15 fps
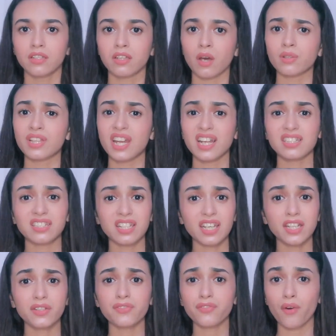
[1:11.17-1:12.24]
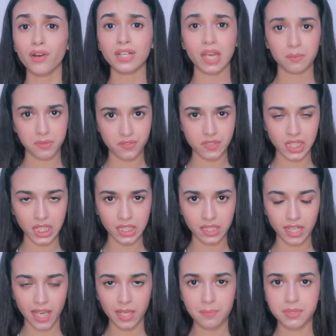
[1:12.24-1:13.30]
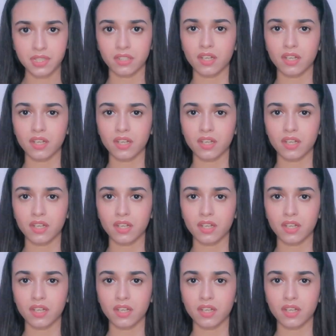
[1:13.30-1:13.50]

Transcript: Now there are three to four types of skin types.